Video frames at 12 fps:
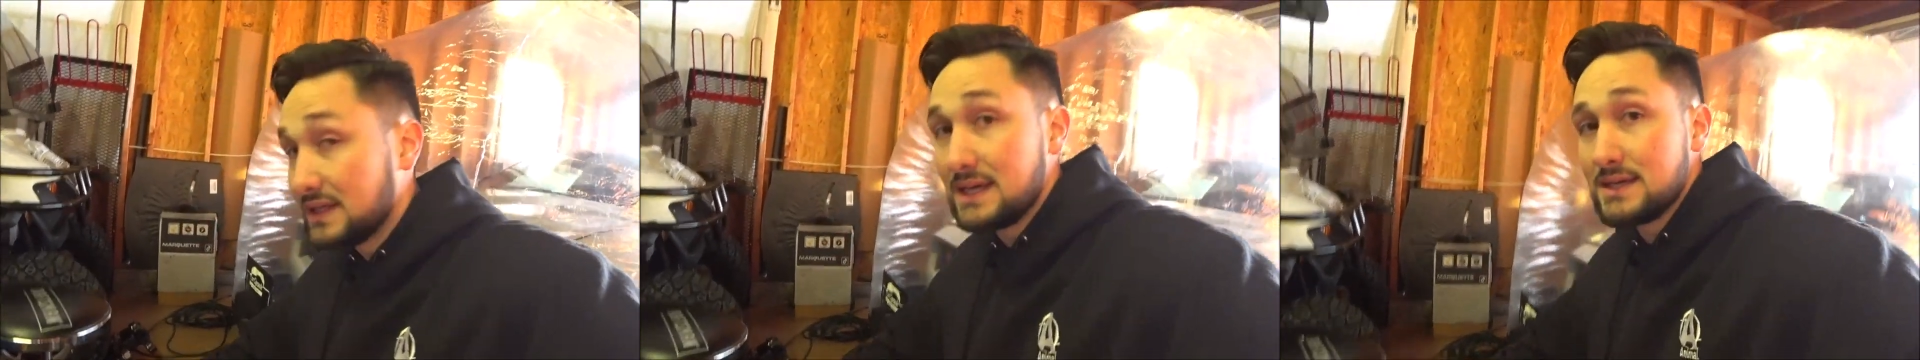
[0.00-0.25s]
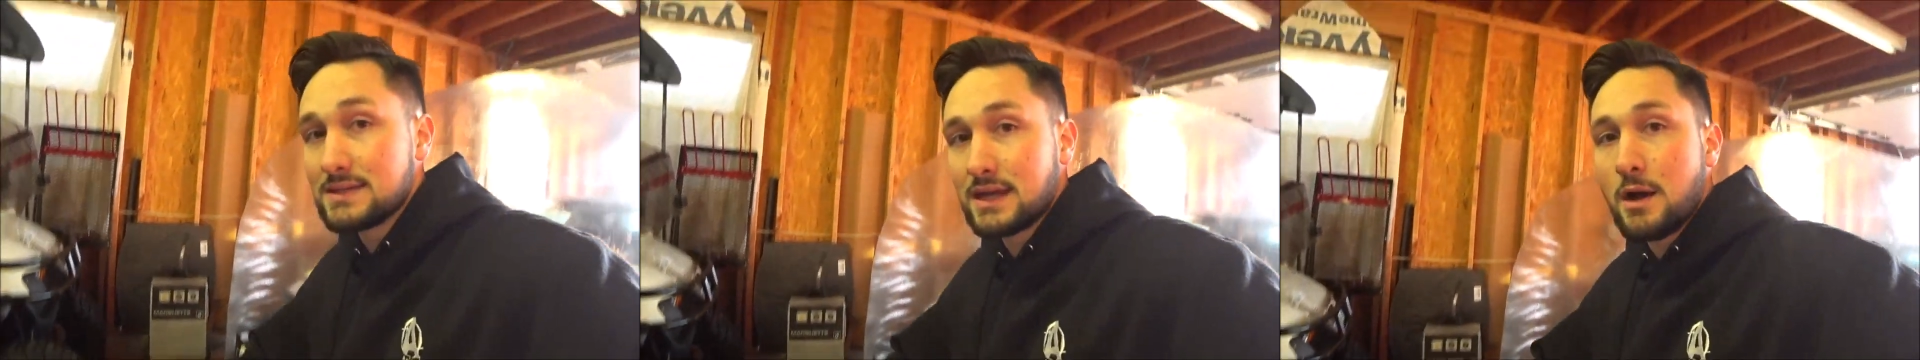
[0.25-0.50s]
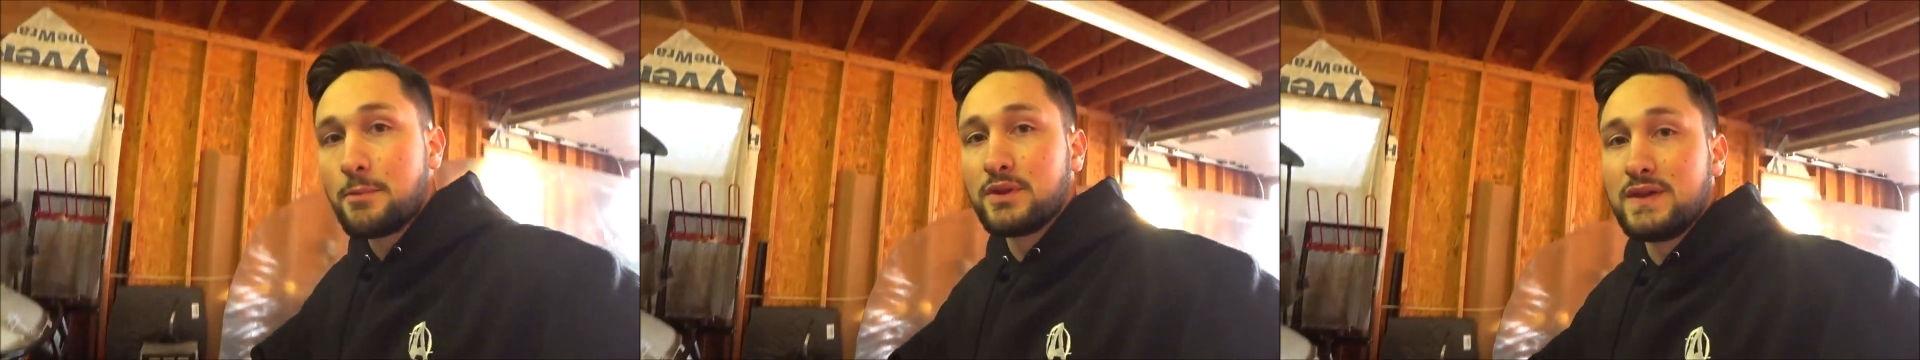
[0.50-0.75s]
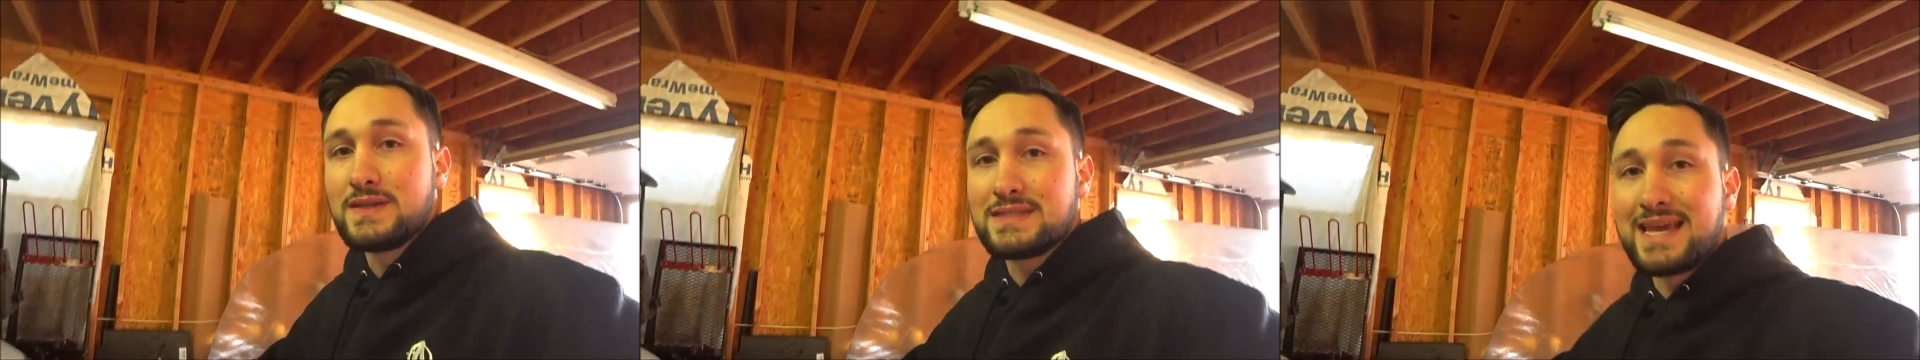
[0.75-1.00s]
a couple of
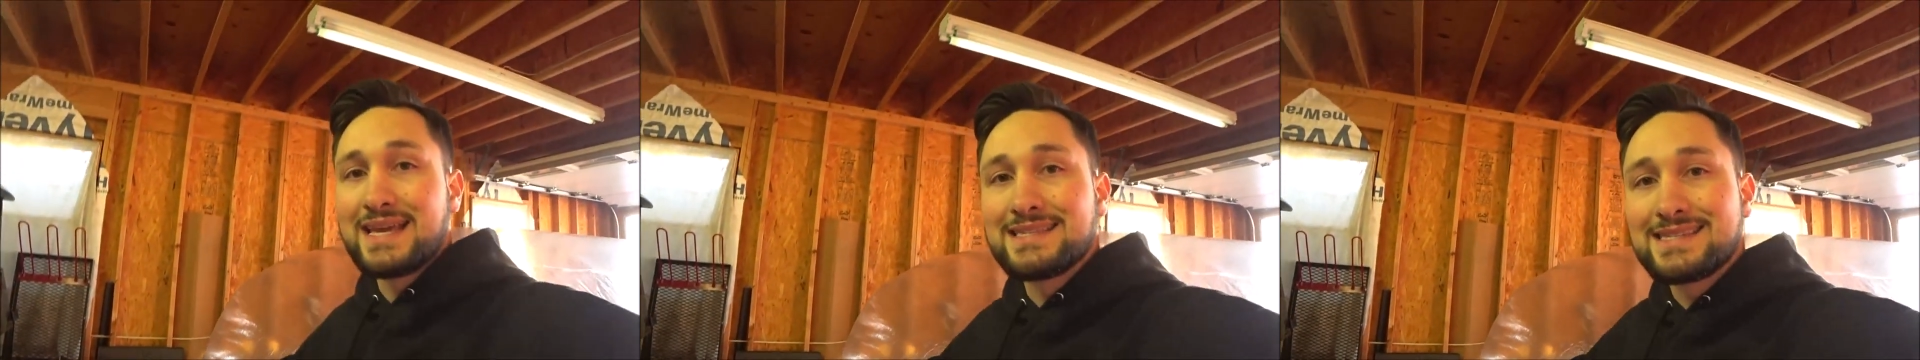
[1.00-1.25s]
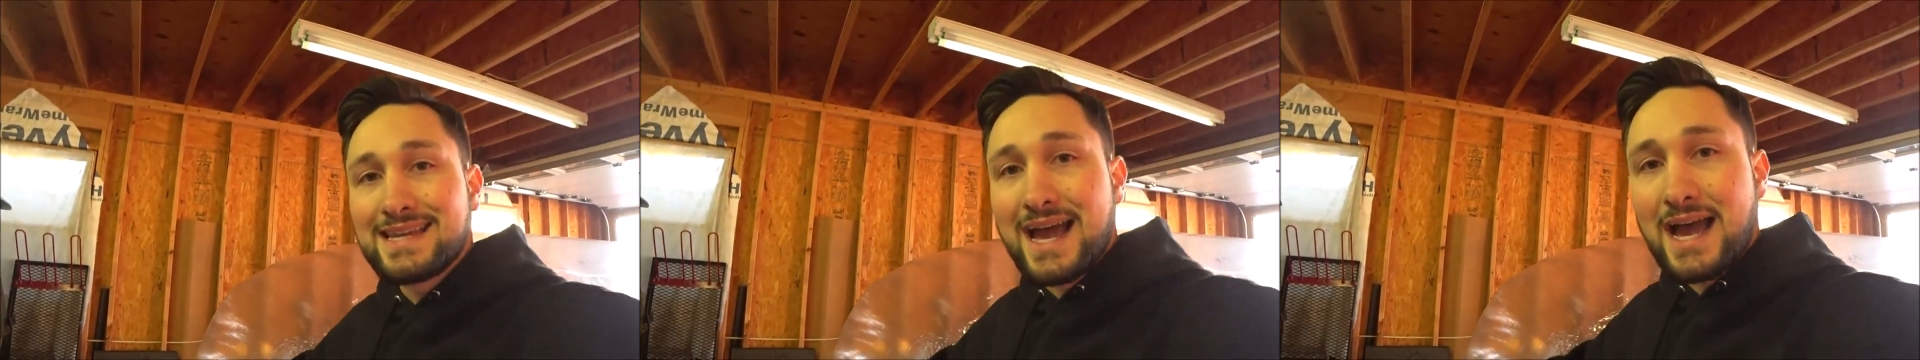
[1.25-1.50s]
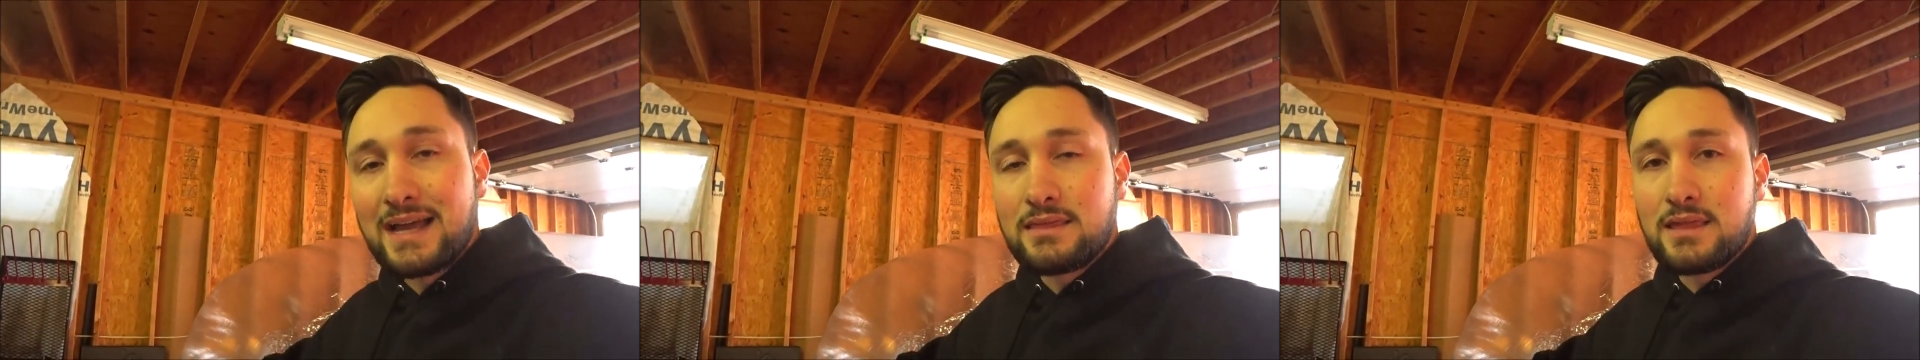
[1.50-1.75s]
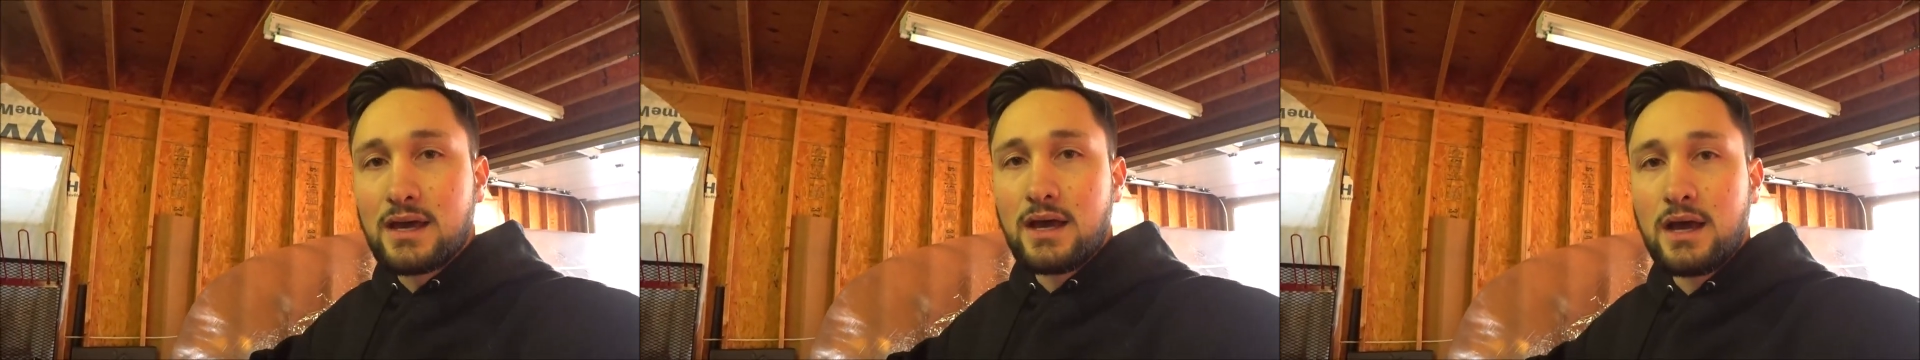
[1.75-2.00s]
these
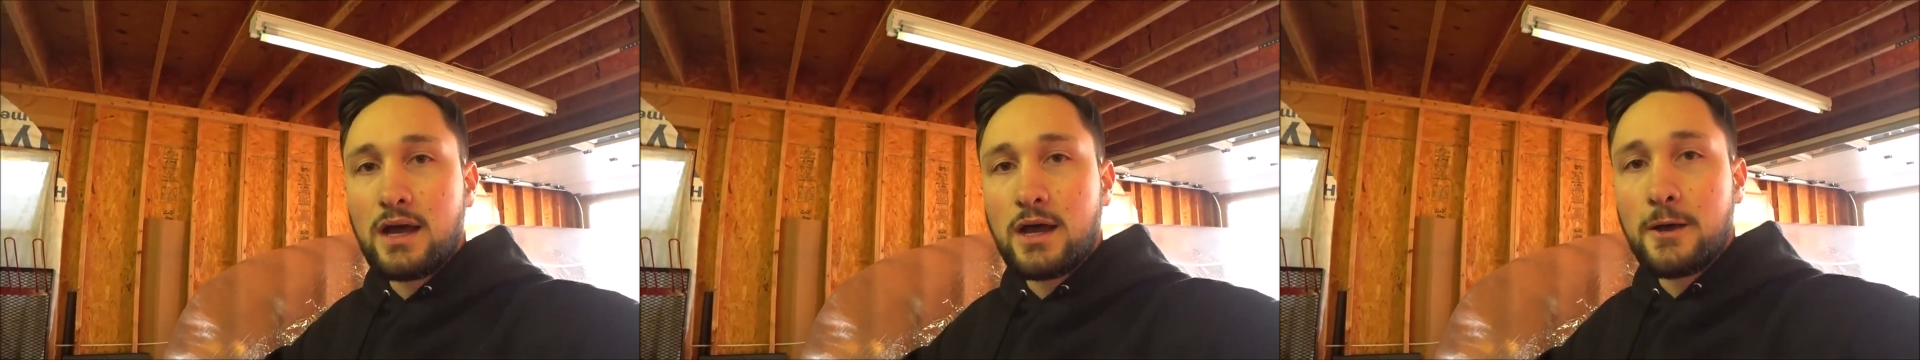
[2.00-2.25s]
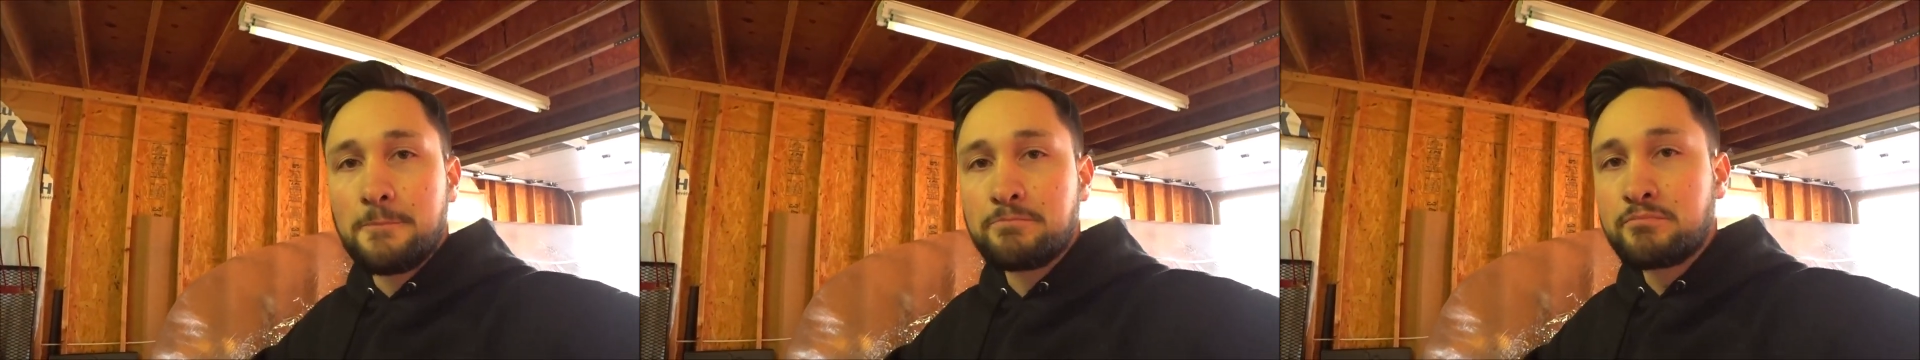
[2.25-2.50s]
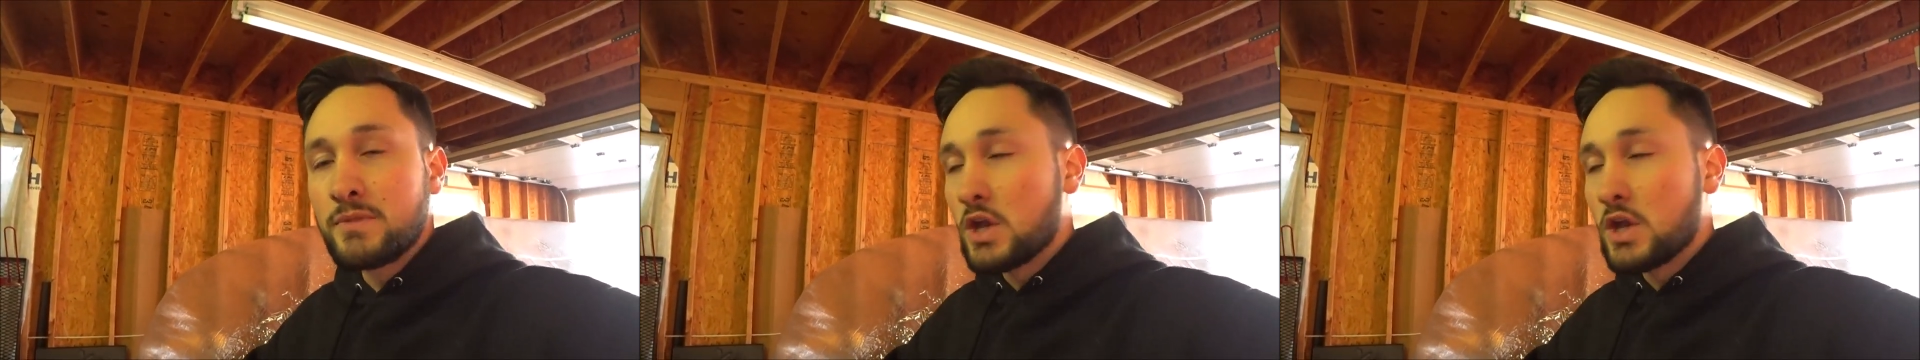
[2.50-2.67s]
inside the